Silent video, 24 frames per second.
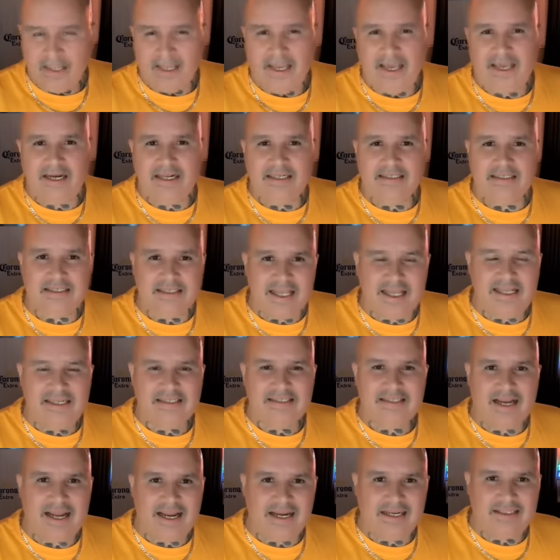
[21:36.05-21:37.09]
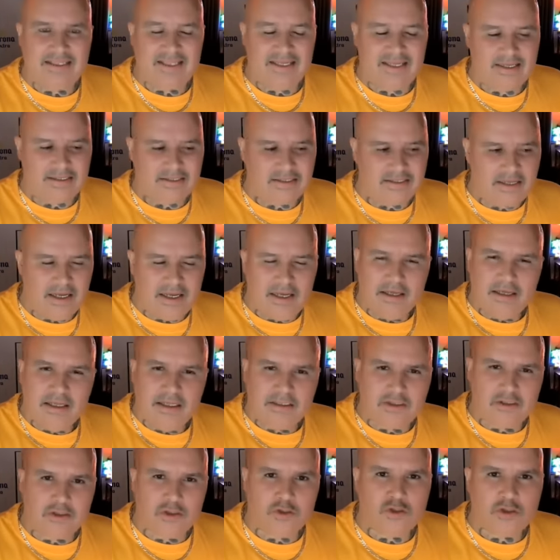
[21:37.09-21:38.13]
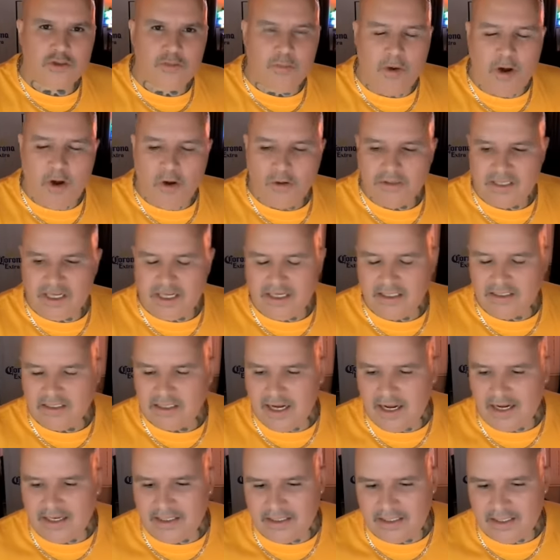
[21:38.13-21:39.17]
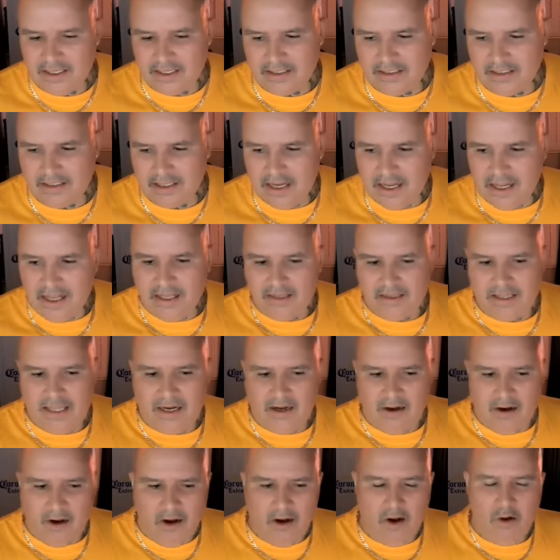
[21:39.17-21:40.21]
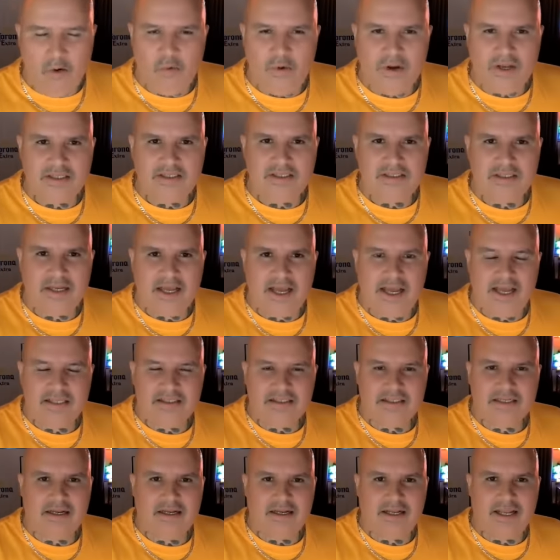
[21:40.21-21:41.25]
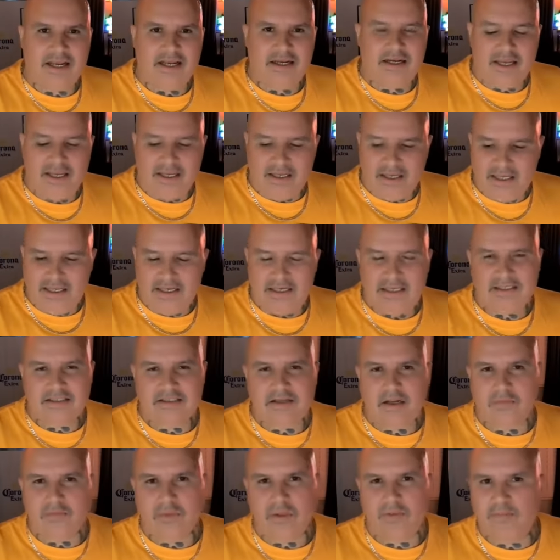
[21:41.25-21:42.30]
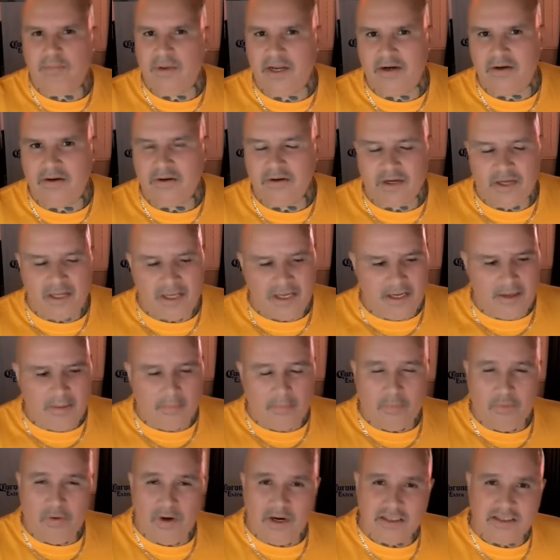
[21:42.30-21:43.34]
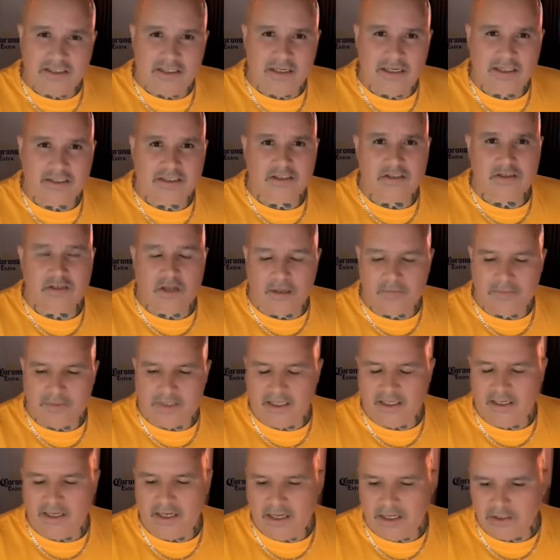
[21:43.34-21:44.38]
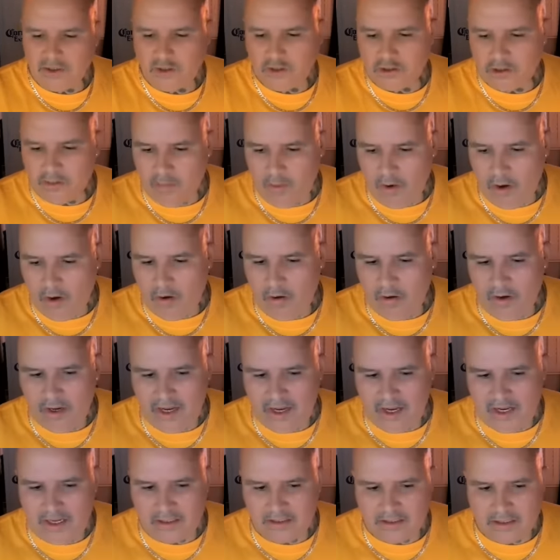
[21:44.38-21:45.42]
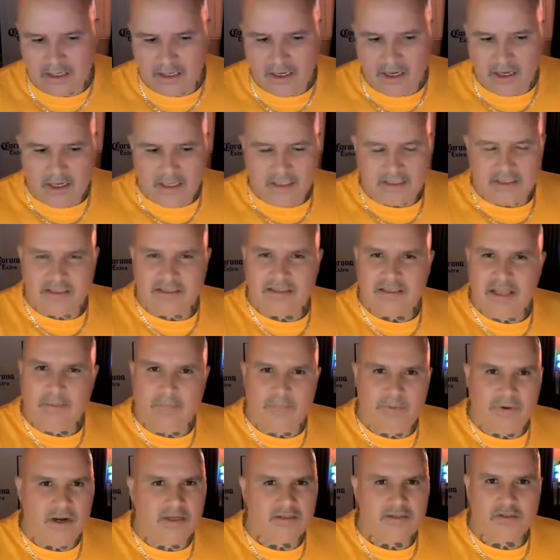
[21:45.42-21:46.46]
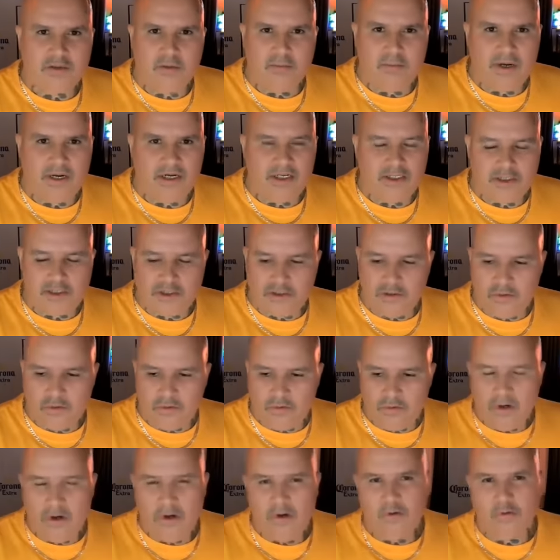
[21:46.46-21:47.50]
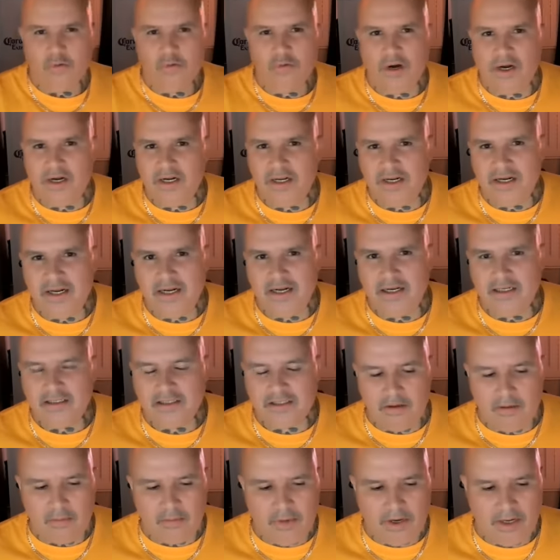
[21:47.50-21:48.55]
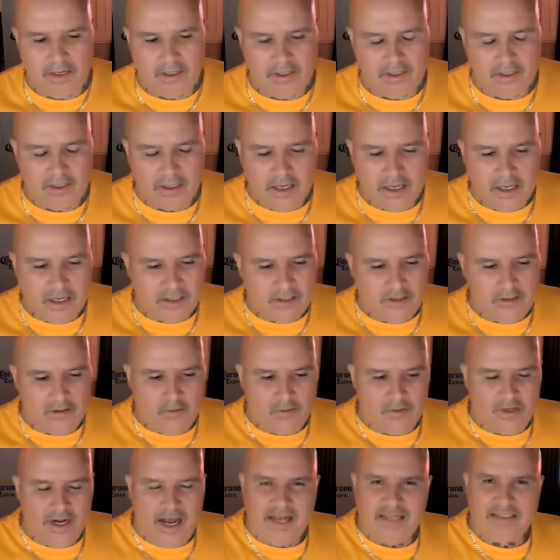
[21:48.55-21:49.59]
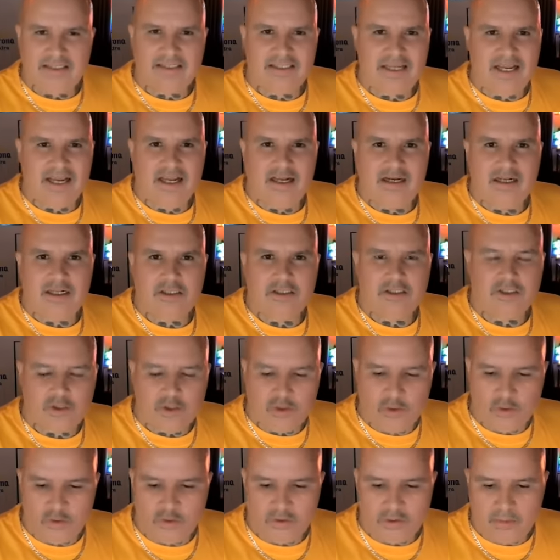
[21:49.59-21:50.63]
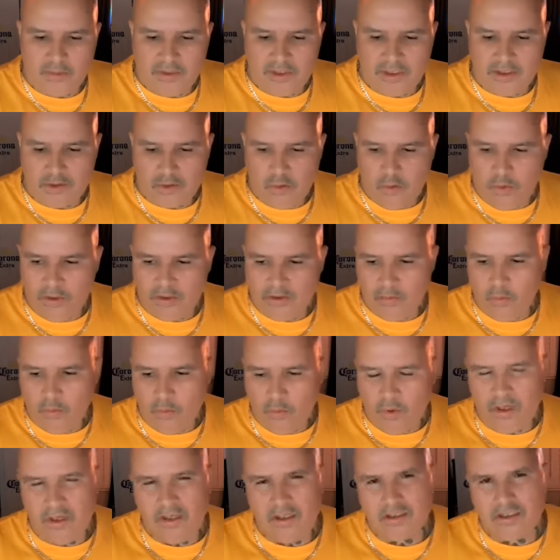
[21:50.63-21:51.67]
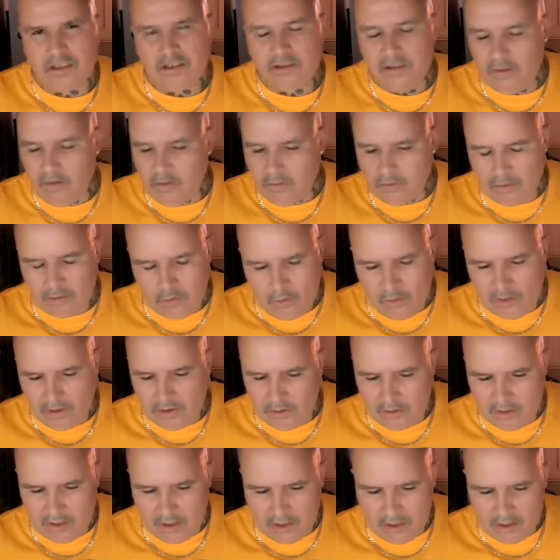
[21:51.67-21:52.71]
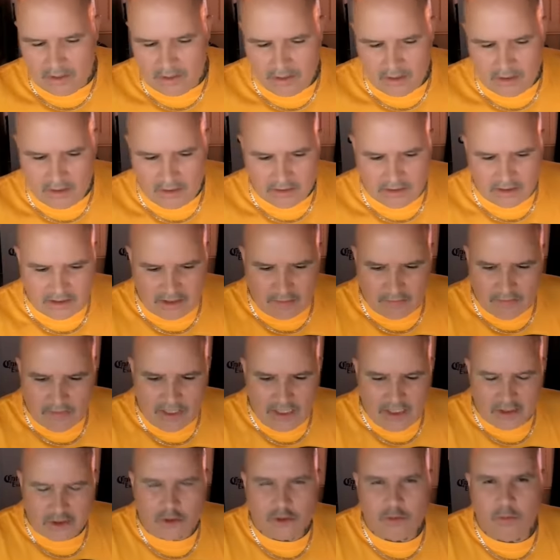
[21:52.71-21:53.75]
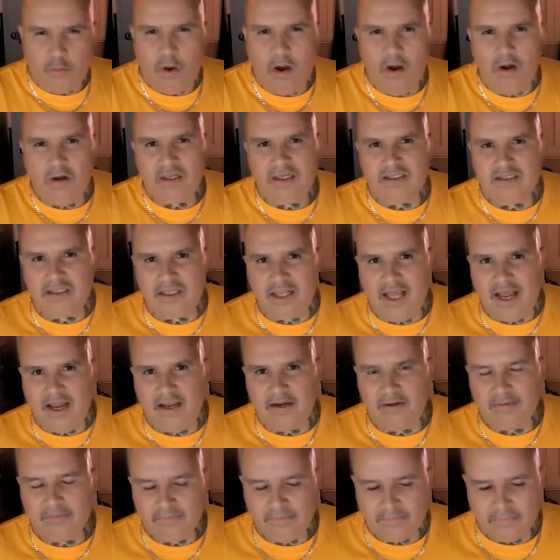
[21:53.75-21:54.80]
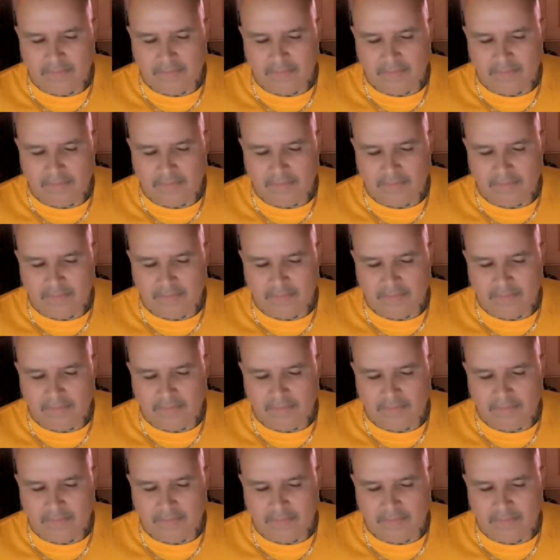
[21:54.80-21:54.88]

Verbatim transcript: And it's things like this, it's the small things like this that always escalate and lead to something bigger. In prison, is something as small as stepping on somebody's shoe, running into somebody, you know, not saying excuse me, doing one of the, you know, doing something as small as that